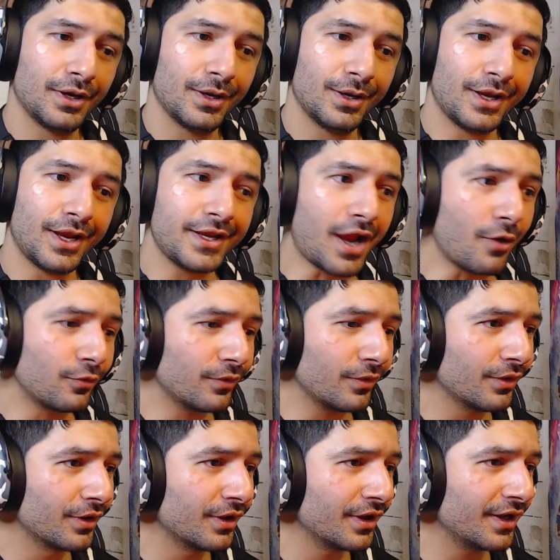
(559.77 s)
Hey, yo!
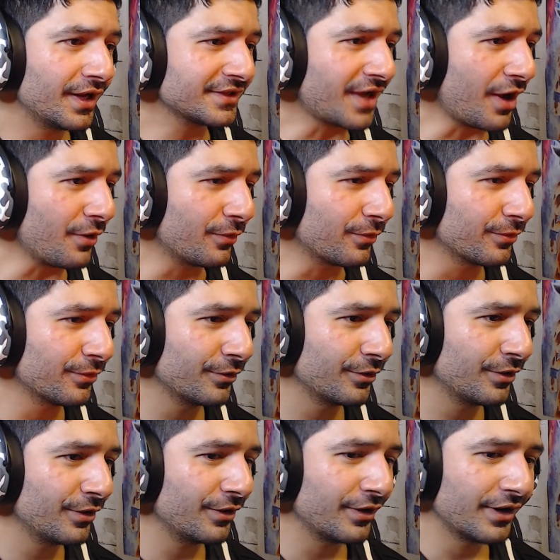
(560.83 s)
Let's go!
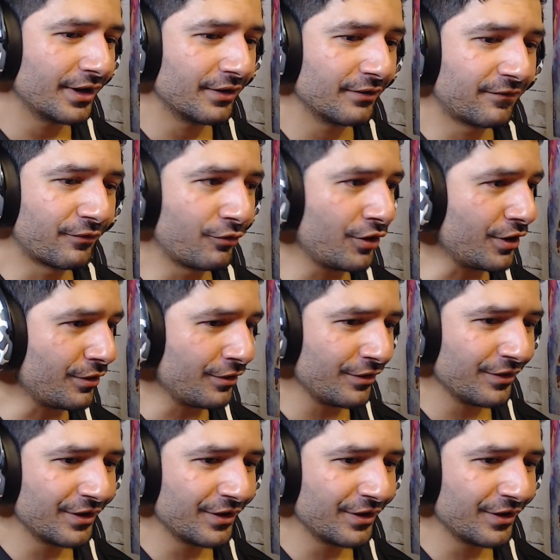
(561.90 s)
For real?